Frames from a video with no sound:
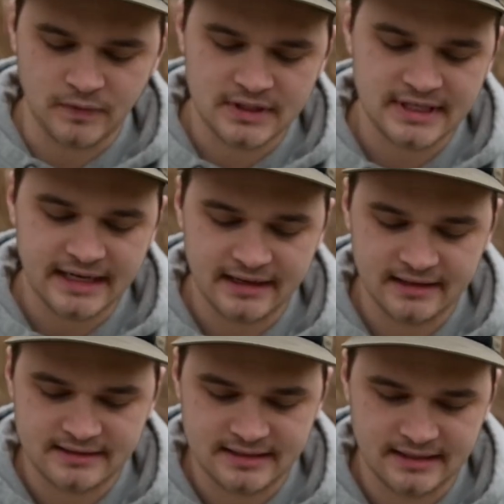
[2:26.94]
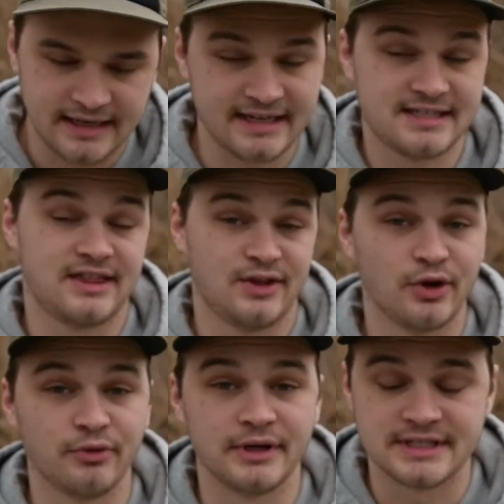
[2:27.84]
second, I guess
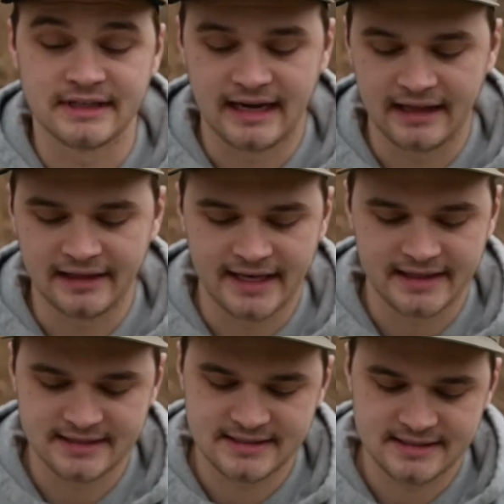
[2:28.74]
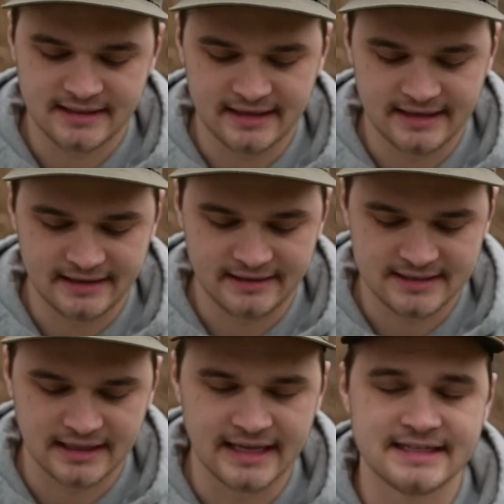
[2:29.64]
third reason that I like this
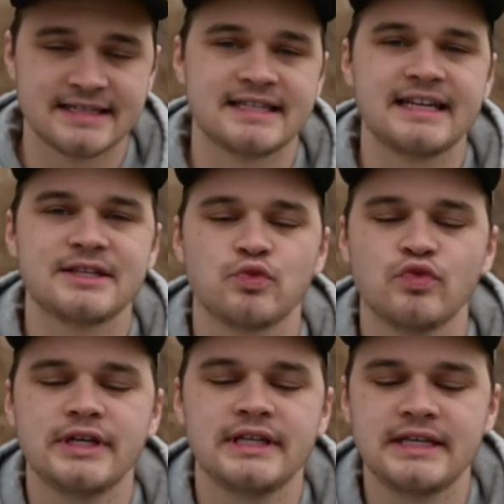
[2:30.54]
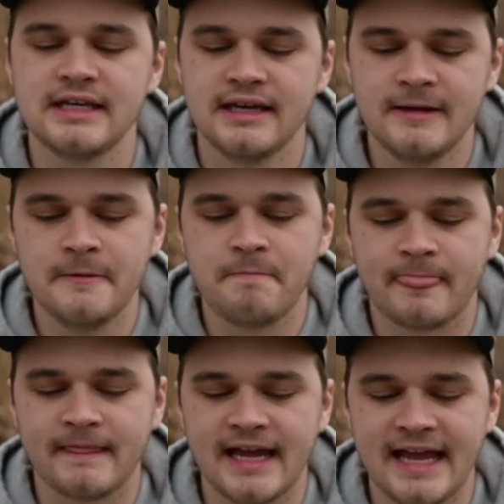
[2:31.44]
lens is that it's really
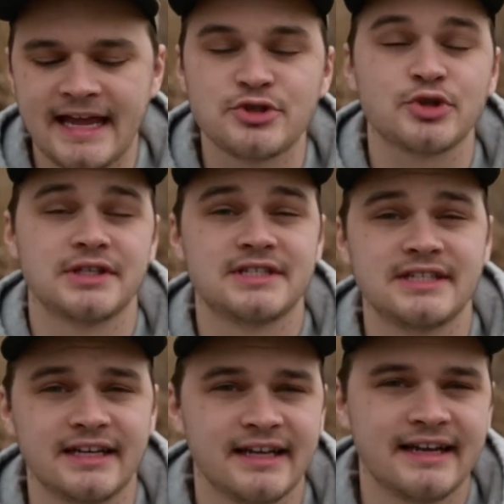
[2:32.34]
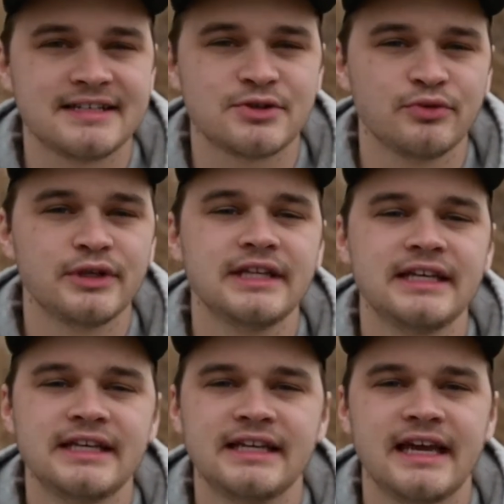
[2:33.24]
interesting. It has a
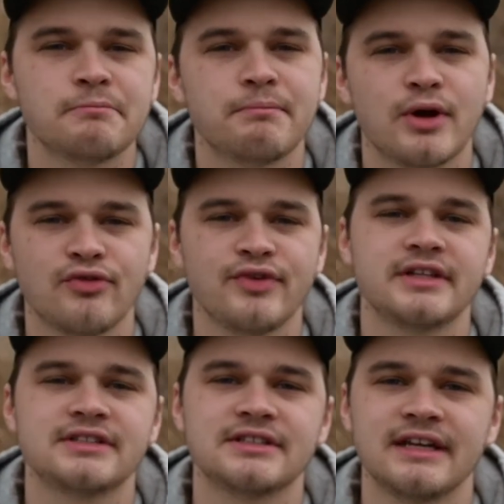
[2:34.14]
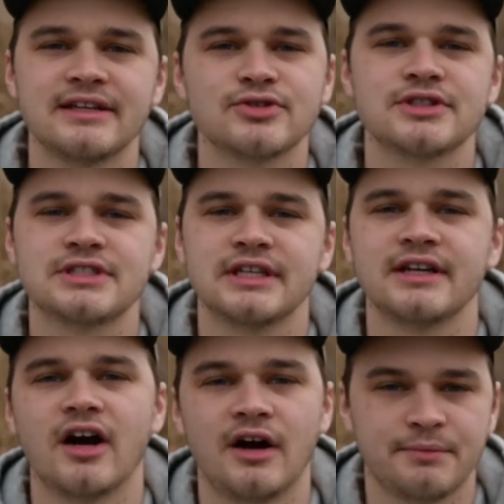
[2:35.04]
really imperfect,
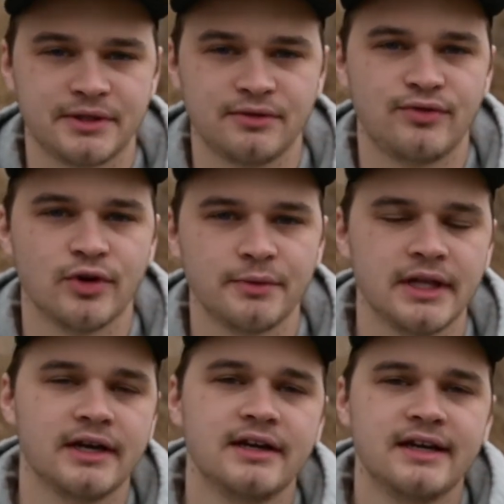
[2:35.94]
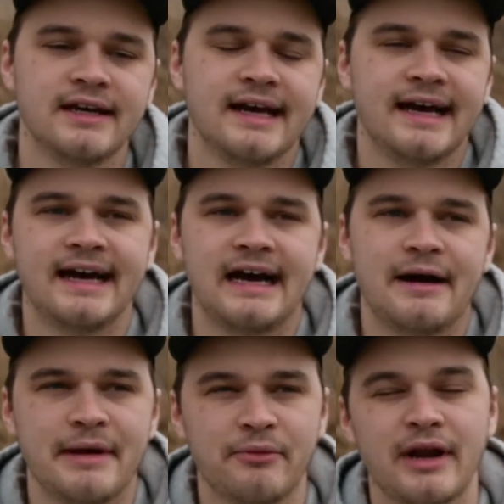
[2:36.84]
interesting optical formula.
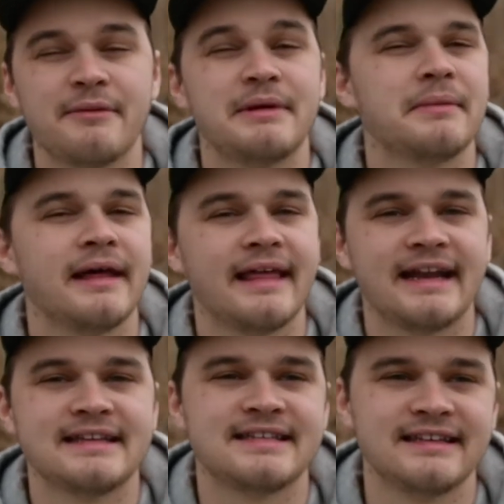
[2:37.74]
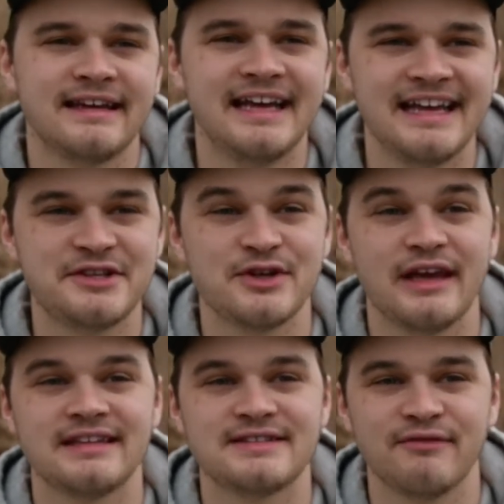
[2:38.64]
And what I mean by that is
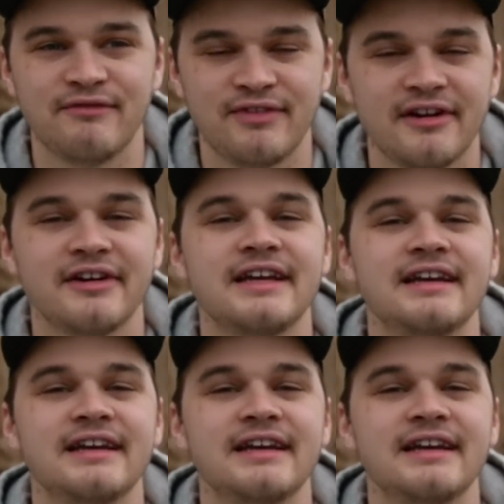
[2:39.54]
it's very